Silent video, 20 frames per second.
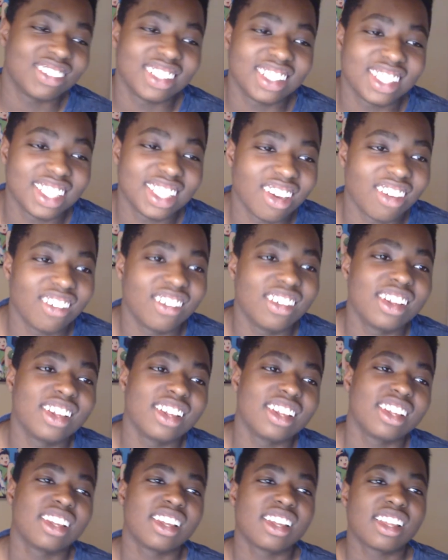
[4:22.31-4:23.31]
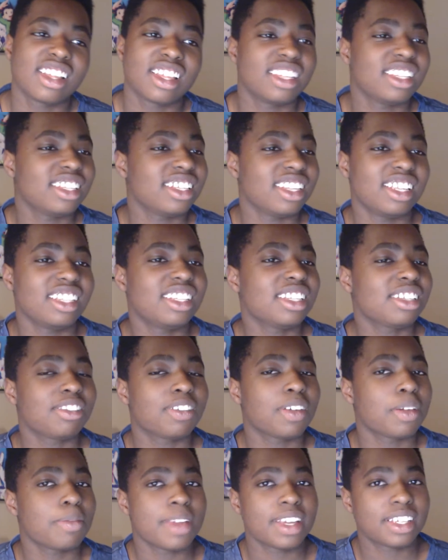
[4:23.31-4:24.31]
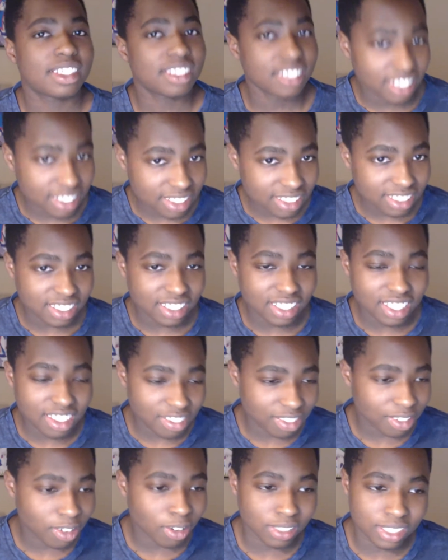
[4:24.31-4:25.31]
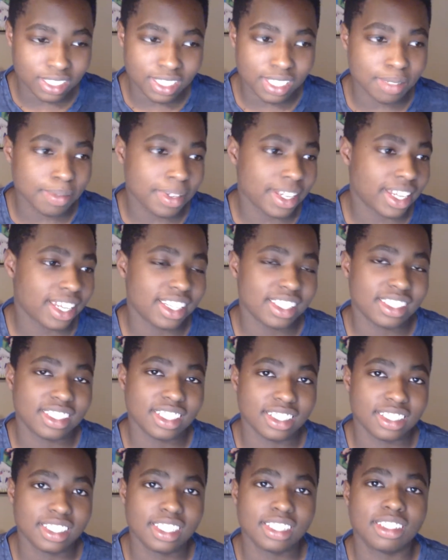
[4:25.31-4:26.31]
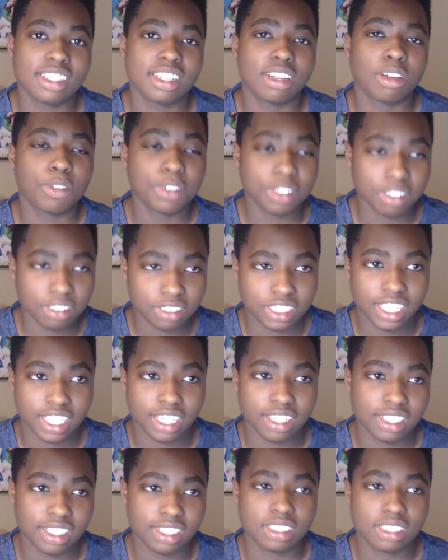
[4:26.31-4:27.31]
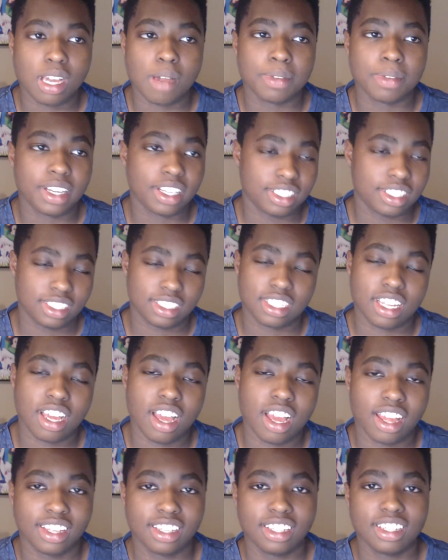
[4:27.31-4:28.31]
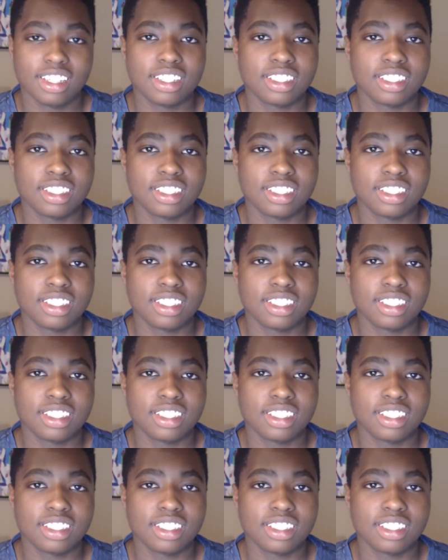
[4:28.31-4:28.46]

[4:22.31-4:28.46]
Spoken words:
But yo, it doesn't really make sense. Of course, it doesn't make any sense. He's in a wheelchair and he's coming out of the sky.